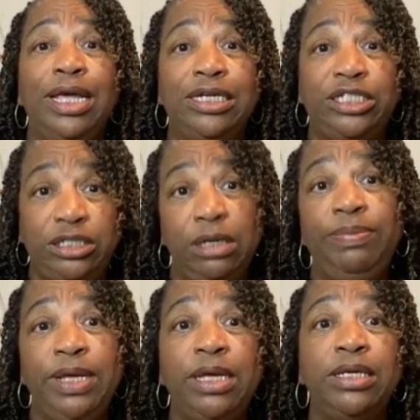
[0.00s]
should
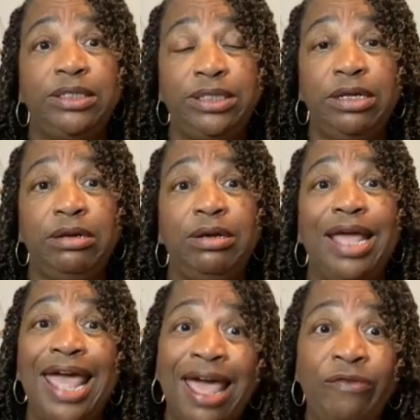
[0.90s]
be considered
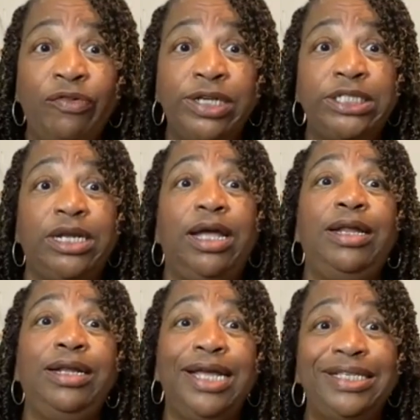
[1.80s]
average
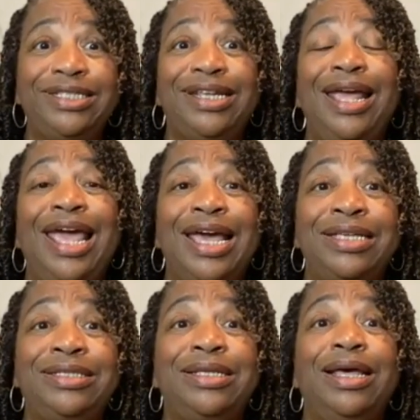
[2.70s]
unless it
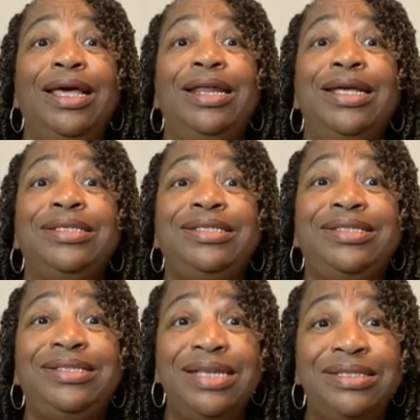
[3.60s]
has an
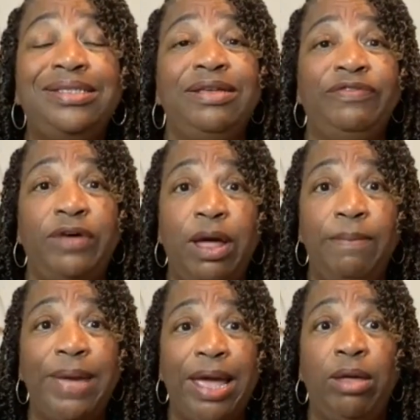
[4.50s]
extensive
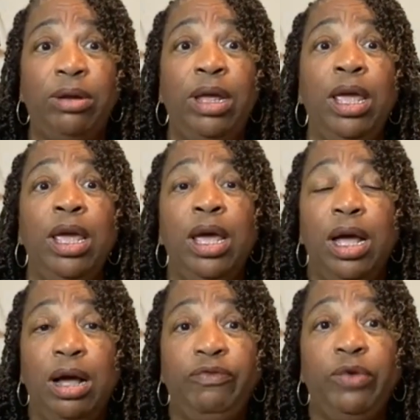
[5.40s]
amount
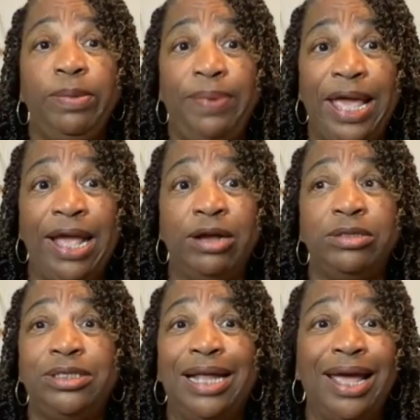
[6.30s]
of
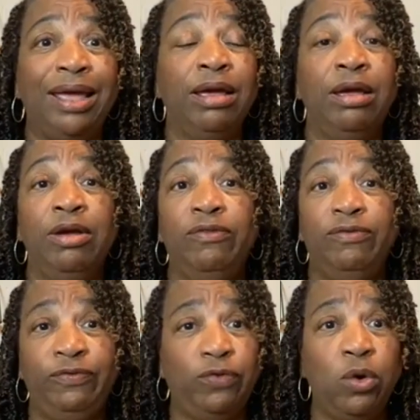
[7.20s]
repairs, like
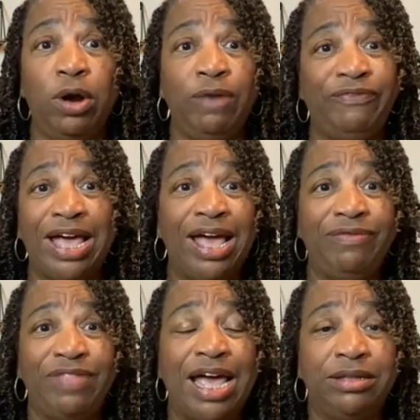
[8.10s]
$4,000 or
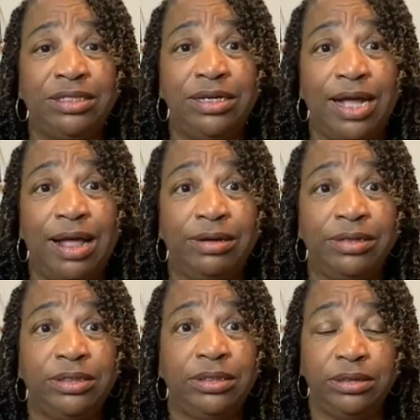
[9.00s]

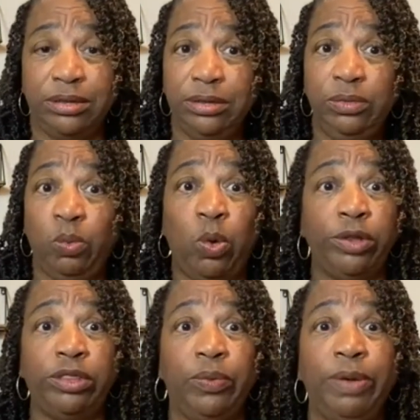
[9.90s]
$5,000
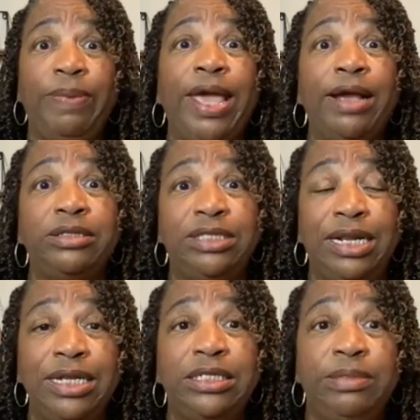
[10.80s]
worth of repairs
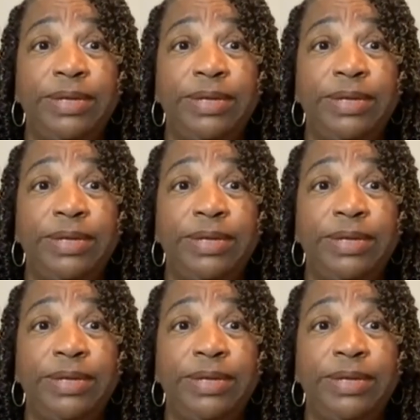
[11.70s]
that need to